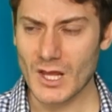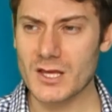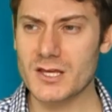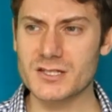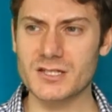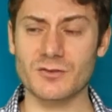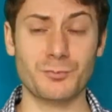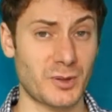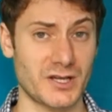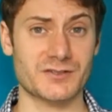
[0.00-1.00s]
it a
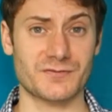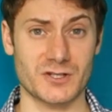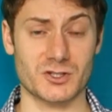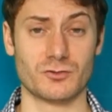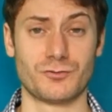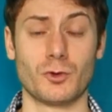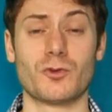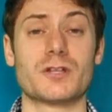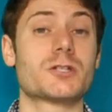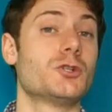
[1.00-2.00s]
place, first of all,
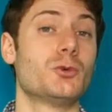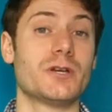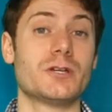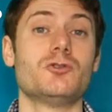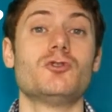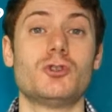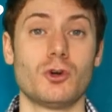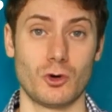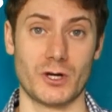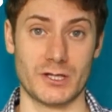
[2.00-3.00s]
that you
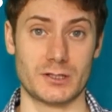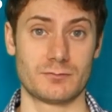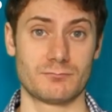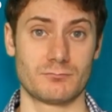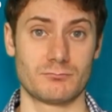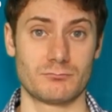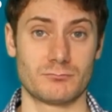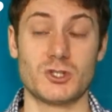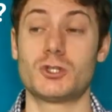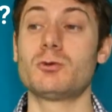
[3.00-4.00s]
enjoyed?
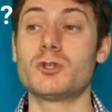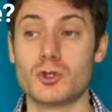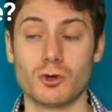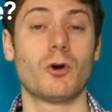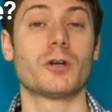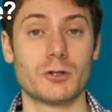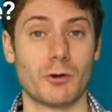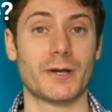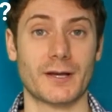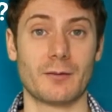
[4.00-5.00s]
Did you enjoy
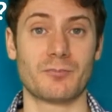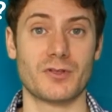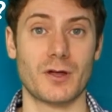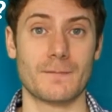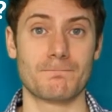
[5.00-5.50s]
growing up there?